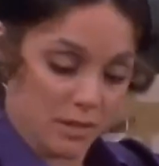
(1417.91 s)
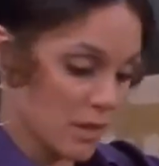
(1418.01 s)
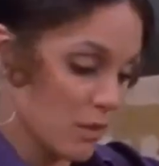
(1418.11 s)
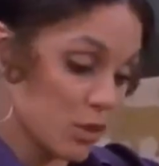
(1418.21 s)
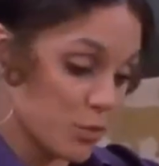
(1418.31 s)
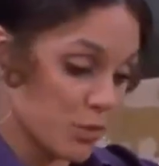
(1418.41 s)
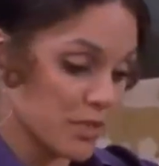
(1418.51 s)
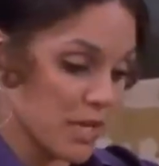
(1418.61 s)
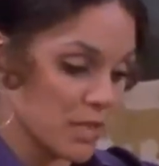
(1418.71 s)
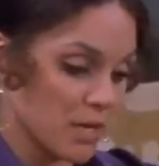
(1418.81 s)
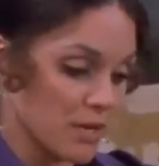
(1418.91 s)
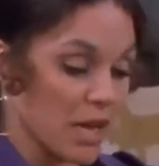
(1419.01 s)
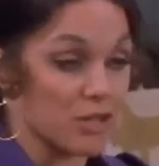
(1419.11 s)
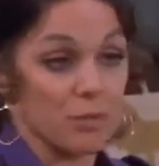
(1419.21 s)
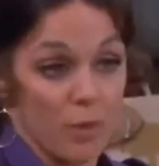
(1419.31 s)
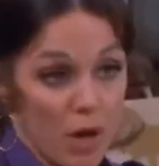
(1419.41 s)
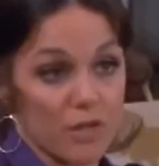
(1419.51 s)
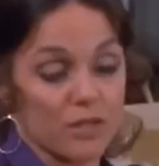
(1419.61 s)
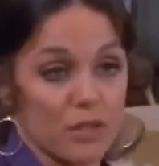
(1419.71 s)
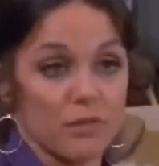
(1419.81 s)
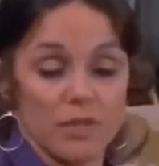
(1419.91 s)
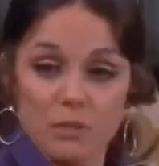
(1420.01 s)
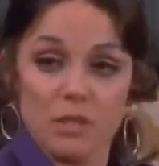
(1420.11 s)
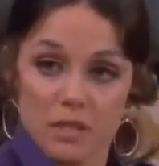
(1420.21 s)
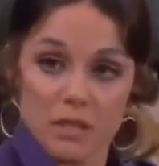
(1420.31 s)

which present our National Park Service with